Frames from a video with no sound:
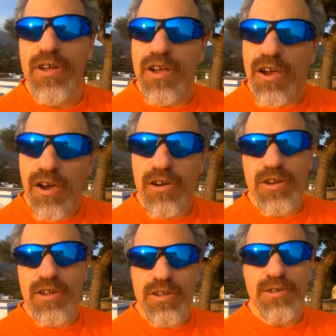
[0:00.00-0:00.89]
on
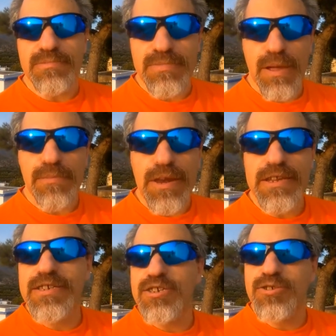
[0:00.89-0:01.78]
her ability
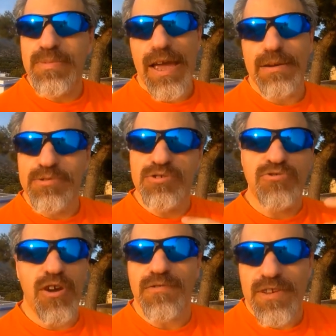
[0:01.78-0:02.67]
to be able to
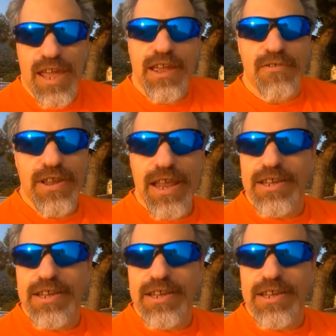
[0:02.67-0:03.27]
draft an accurate letter.